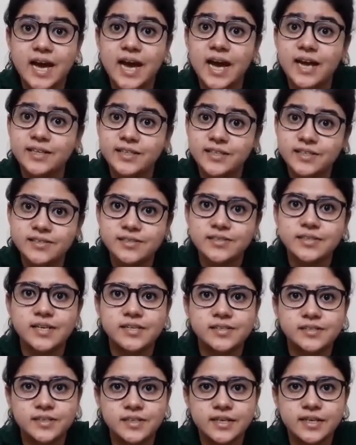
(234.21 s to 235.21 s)
at its
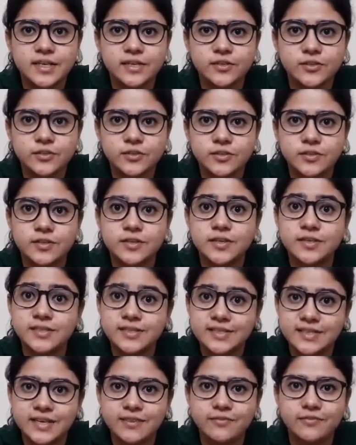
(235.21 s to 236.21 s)
destination
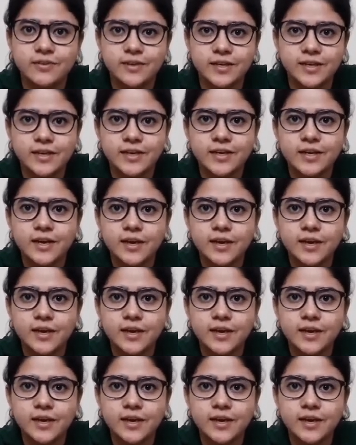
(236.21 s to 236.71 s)
safely.